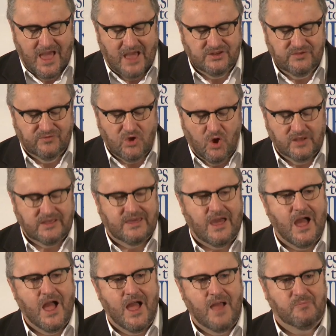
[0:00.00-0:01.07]
and you've got a
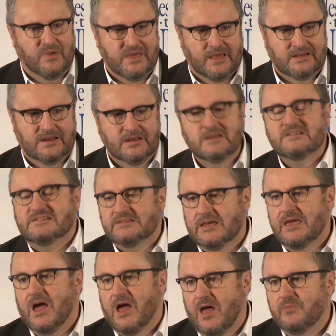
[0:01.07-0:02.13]
carpet, and is a
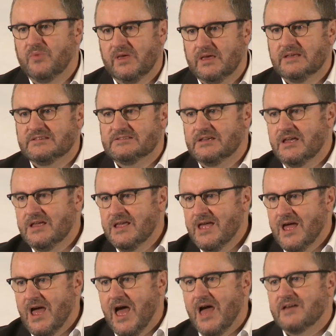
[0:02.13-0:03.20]
carpet. It's an
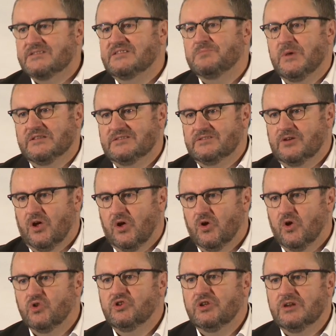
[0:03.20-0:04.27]
axminster
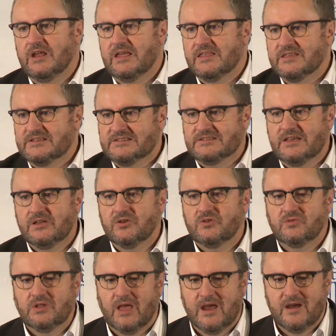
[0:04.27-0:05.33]
underneath, a
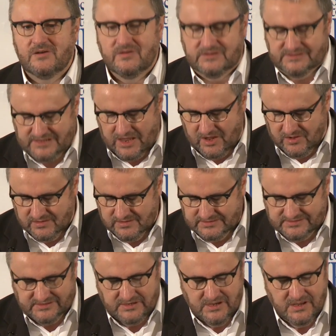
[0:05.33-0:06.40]
single layer of
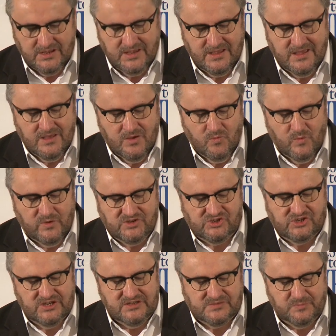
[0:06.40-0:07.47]
cells,
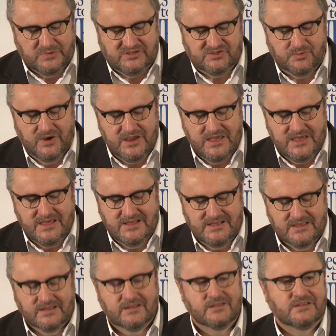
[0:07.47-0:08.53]
which is
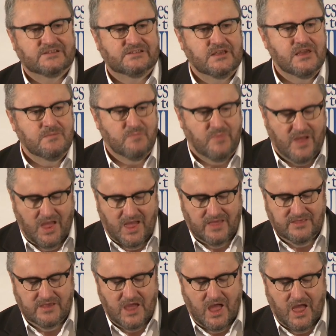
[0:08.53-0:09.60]
between the seeing part
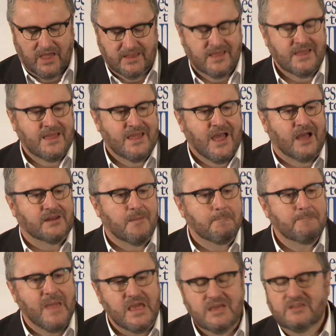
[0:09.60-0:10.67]
of the eye and a
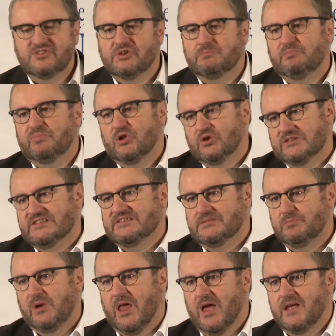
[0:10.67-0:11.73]
major blood
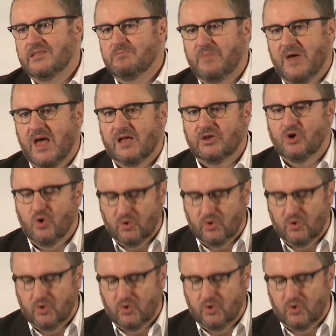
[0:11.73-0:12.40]
supply at the back